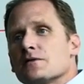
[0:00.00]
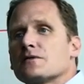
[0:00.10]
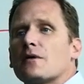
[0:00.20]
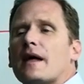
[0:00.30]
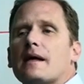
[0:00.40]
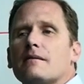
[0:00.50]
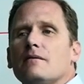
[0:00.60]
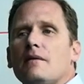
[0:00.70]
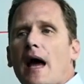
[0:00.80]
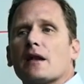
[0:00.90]
So they
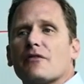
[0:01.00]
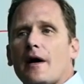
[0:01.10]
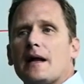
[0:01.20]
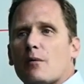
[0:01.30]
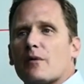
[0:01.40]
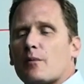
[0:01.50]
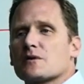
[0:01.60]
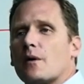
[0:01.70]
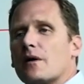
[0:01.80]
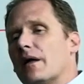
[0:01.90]
had to find out what was
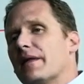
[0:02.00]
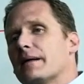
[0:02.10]
going on.